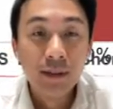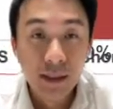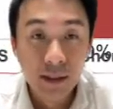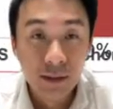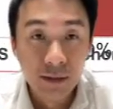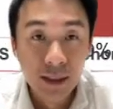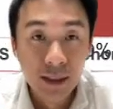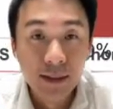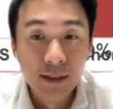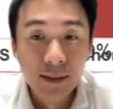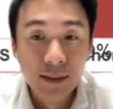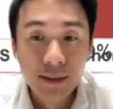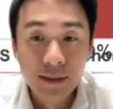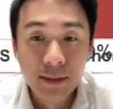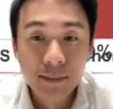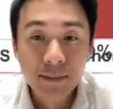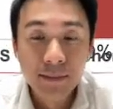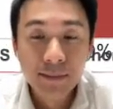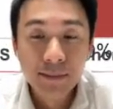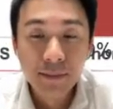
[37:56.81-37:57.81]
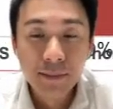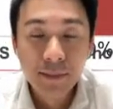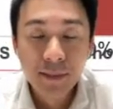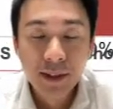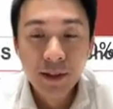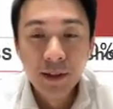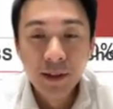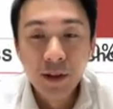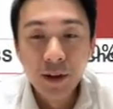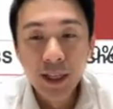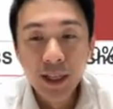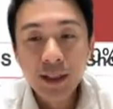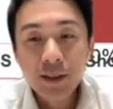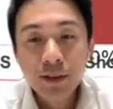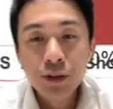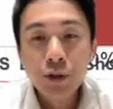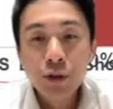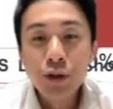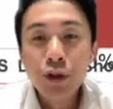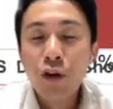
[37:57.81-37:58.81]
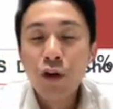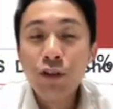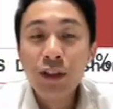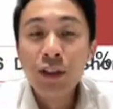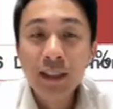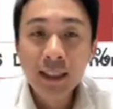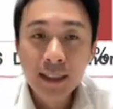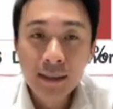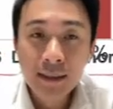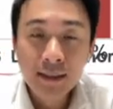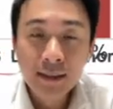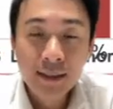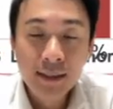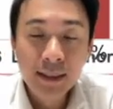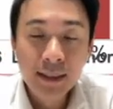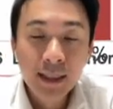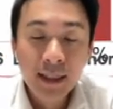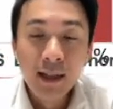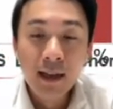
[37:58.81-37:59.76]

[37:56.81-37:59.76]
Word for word: decreases. Okay, so your returns,